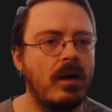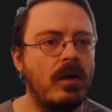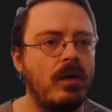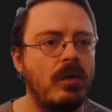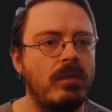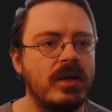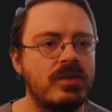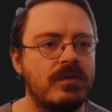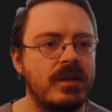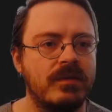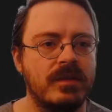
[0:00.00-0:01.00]
a whole bunch
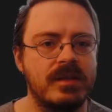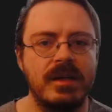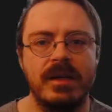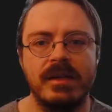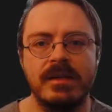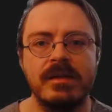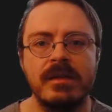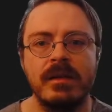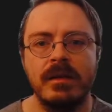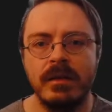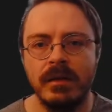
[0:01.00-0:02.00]
of different size.
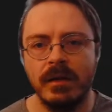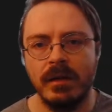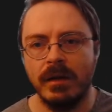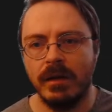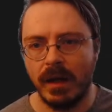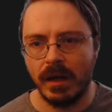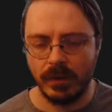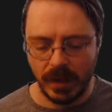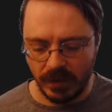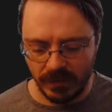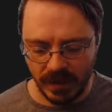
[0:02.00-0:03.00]
I don't
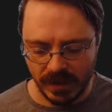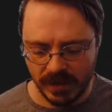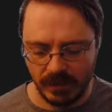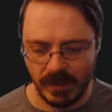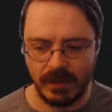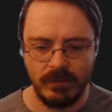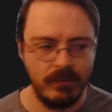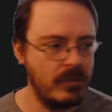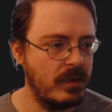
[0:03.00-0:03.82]
care if you guys see my